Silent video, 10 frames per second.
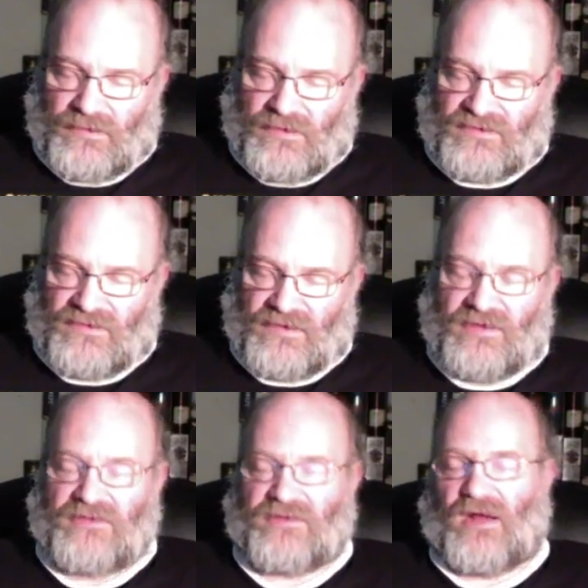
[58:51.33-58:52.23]
It's like
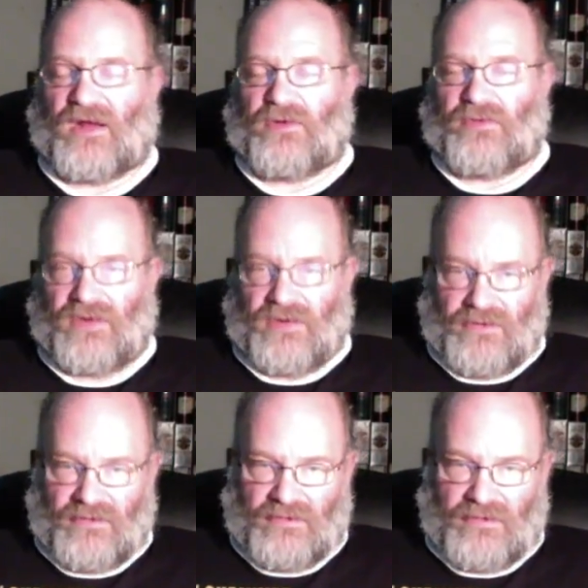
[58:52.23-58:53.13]
a diary
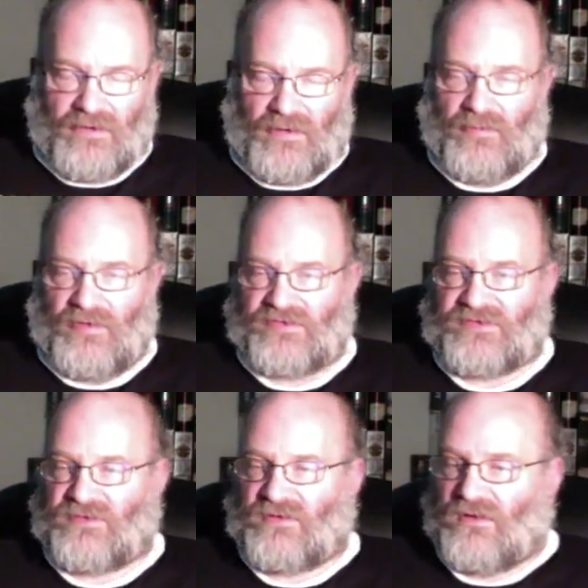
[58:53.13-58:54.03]
almost